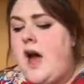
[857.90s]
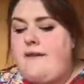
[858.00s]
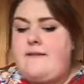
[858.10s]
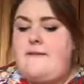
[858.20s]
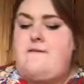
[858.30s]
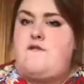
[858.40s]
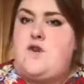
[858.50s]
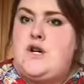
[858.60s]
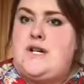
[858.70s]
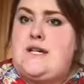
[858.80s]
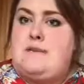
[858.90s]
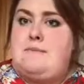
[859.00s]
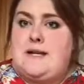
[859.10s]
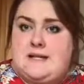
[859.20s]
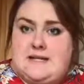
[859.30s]
I've got 14
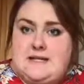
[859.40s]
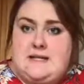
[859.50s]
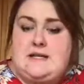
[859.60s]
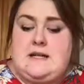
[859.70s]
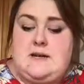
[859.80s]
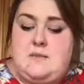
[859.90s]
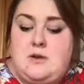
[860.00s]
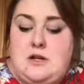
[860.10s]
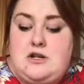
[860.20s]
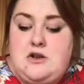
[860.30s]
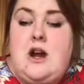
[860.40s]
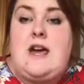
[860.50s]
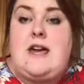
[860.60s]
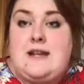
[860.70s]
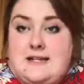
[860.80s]
pins there that I'm going to try
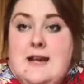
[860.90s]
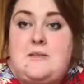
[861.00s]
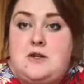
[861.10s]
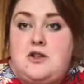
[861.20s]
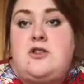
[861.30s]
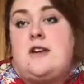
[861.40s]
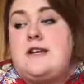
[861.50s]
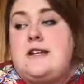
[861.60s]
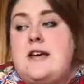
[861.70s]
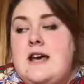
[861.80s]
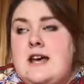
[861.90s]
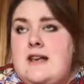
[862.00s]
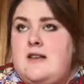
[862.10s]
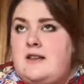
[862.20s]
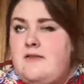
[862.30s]
and attempt to trade
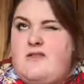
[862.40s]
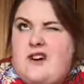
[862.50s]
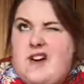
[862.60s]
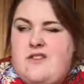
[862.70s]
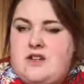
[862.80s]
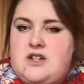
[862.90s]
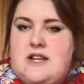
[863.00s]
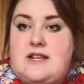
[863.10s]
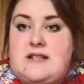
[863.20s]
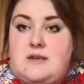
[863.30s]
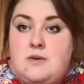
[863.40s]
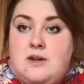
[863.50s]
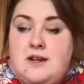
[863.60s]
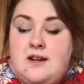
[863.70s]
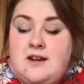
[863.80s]
in the five-ish days that we're
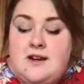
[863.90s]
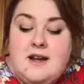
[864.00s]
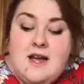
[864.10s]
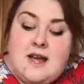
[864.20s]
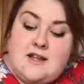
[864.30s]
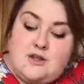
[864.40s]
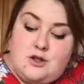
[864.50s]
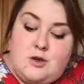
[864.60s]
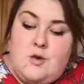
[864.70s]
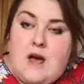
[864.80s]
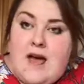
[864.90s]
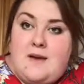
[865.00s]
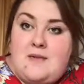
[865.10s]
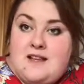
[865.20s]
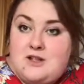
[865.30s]
there. So
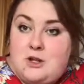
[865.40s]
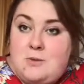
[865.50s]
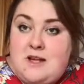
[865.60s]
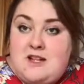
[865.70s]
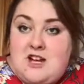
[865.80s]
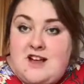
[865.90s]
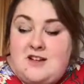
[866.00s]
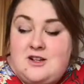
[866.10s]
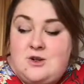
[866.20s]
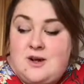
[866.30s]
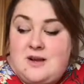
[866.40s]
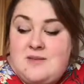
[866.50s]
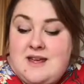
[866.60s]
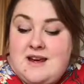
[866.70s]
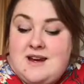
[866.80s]
um, that's going to be a challenge when I'm
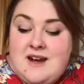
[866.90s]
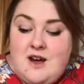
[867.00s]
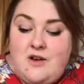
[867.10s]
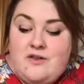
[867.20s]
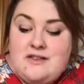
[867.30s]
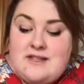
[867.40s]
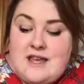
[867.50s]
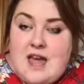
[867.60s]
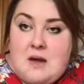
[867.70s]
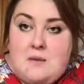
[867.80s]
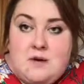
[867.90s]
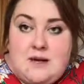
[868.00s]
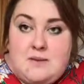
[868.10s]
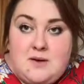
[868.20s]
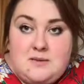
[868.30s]
there. Obviously, I will
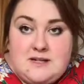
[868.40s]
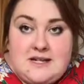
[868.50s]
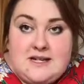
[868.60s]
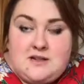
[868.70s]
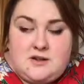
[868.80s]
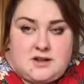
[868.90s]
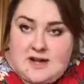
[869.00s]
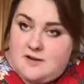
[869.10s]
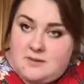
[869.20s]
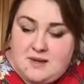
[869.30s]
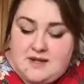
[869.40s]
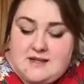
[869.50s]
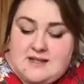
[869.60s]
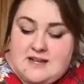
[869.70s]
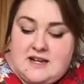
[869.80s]
keep you up to date on how the pin
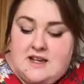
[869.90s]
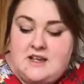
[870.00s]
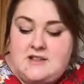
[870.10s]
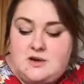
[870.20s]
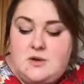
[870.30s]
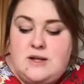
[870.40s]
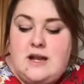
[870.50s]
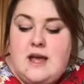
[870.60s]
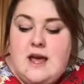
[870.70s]
side of things are going.